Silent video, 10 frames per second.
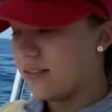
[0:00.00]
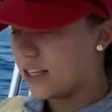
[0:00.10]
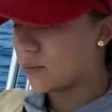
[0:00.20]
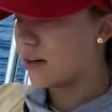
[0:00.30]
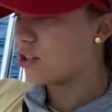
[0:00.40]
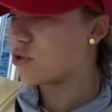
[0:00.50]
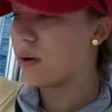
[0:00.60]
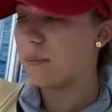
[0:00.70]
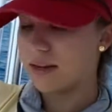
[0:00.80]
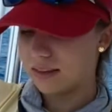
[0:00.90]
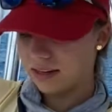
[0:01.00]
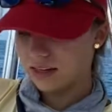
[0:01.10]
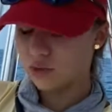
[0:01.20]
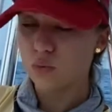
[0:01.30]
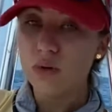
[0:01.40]
That's why the trip method
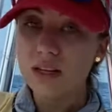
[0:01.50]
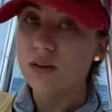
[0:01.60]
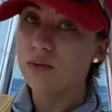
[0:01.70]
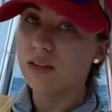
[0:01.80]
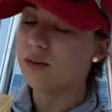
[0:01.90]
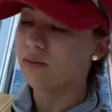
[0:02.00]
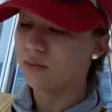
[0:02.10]
is really, really,